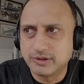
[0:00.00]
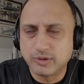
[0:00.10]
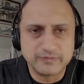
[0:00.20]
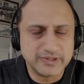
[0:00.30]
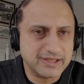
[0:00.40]
you
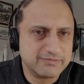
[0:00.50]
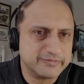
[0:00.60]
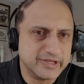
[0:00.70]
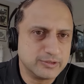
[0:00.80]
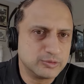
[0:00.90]
know, we have a
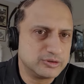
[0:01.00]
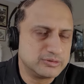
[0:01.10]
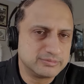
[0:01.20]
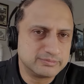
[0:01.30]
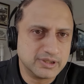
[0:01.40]
very good,
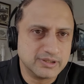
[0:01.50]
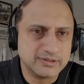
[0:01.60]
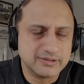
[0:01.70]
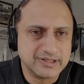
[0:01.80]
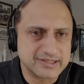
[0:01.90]

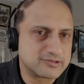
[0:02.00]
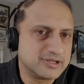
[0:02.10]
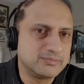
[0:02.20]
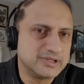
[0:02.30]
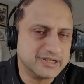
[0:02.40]
uh,
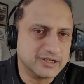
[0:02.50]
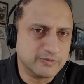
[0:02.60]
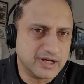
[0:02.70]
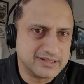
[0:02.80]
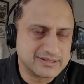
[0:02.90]
extremely
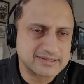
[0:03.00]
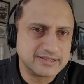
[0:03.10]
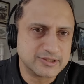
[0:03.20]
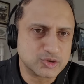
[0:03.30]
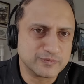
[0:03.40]

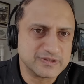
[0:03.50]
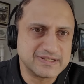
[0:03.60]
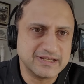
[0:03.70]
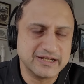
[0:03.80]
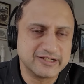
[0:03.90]
advanced and
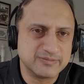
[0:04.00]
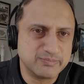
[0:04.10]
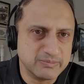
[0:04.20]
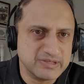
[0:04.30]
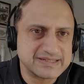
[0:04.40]
sophisticated
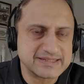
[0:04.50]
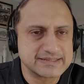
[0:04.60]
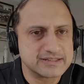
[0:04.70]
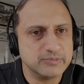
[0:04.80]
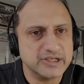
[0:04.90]
payment
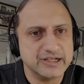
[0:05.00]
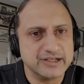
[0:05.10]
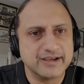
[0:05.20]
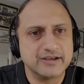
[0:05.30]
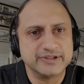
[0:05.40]
system in
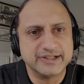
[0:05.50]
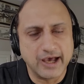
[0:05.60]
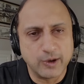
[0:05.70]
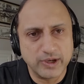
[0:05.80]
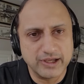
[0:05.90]
India. We
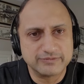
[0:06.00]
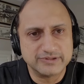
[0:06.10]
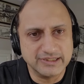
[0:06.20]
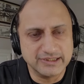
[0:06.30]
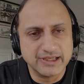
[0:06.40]
now have
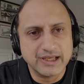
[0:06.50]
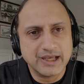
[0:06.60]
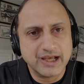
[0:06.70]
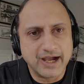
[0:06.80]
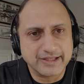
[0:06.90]
the
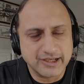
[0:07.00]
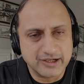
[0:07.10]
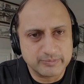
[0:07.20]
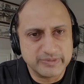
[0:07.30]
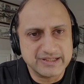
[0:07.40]

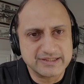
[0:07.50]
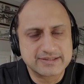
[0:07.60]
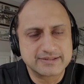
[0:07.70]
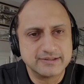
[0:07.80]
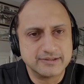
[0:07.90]

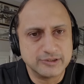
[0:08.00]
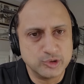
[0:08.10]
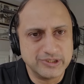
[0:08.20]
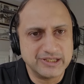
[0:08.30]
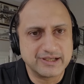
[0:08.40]
Aadhaar-based uh,
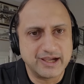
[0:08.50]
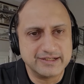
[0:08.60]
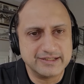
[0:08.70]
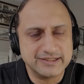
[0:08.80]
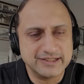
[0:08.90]
unique I
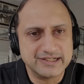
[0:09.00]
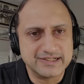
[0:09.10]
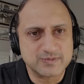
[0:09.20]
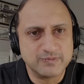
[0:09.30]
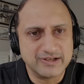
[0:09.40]
D and
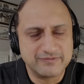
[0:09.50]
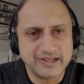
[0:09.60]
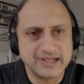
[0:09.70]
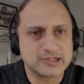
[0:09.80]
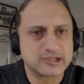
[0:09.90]
its
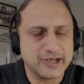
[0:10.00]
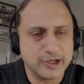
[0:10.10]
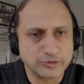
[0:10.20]
verification and